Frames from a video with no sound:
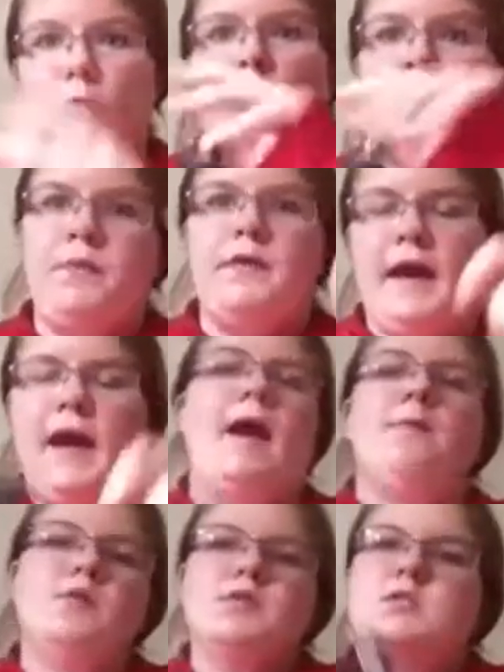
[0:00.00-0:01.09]
open the
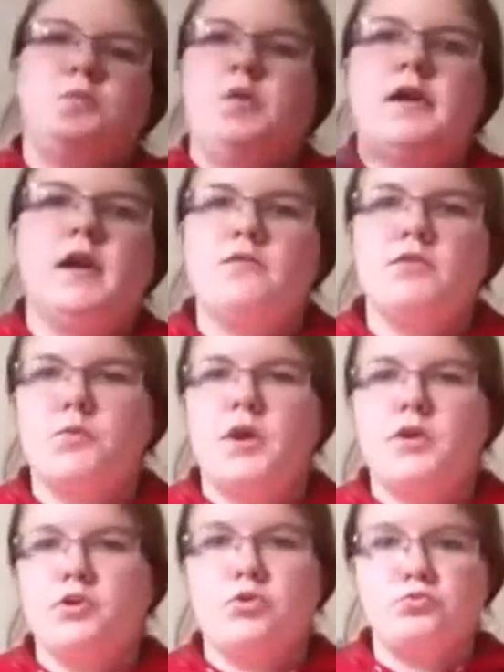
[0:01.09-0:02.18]
cap and spray it
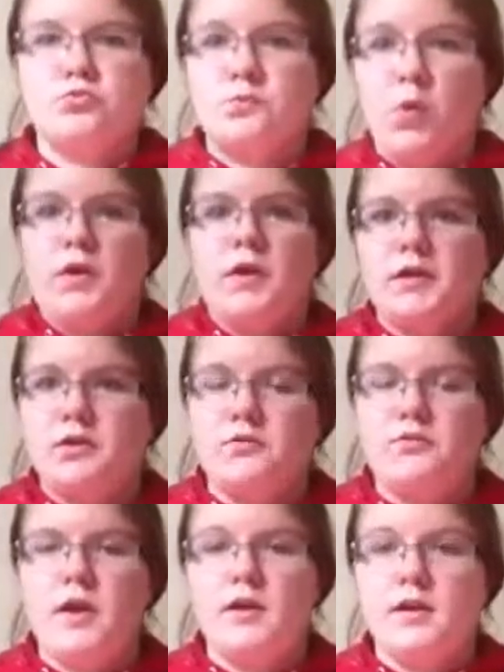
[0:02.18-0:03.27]
everywhere. Don't point it at your
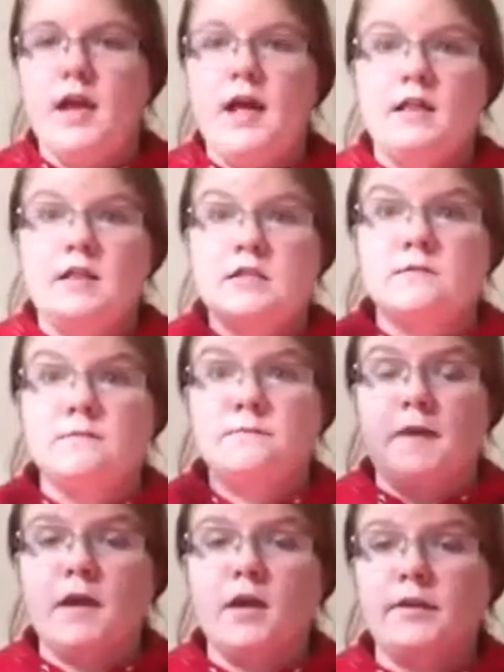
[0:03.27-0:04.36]
friend. This is
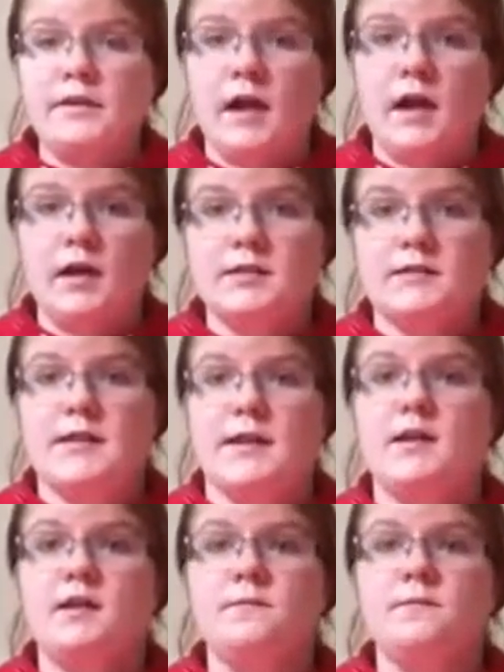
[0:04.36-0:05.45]
very
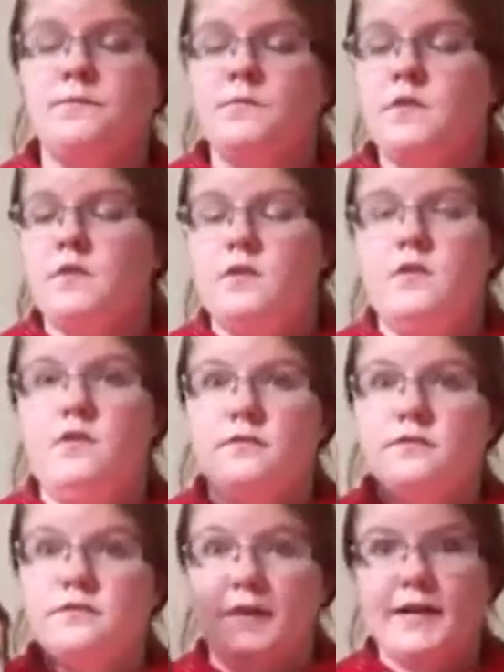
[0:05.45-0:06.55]
toxic.
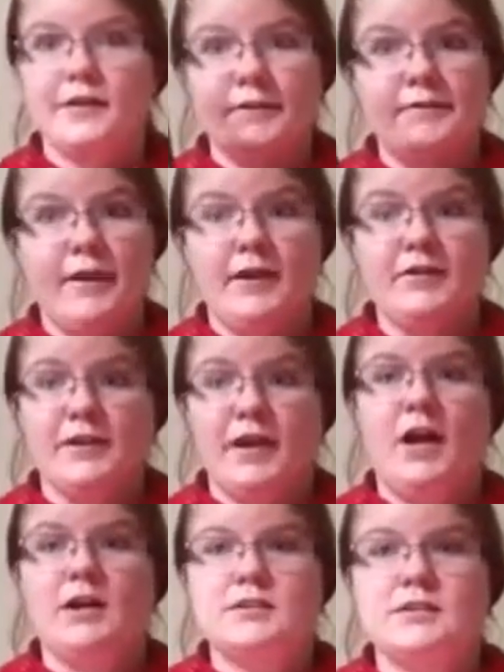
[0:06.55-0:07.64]
Very, very
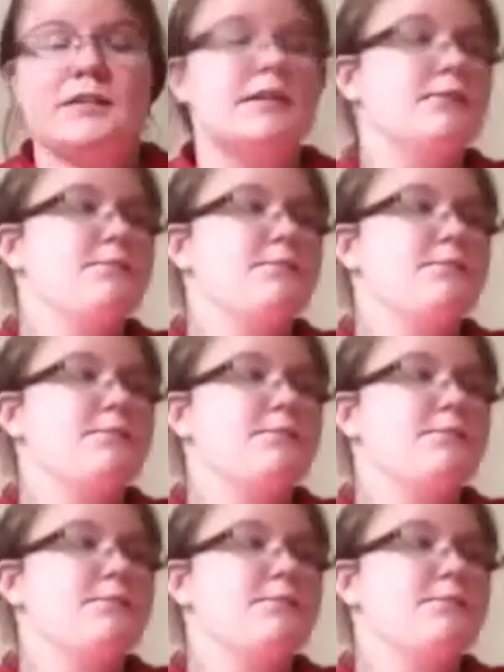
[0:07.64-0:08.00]
toxic.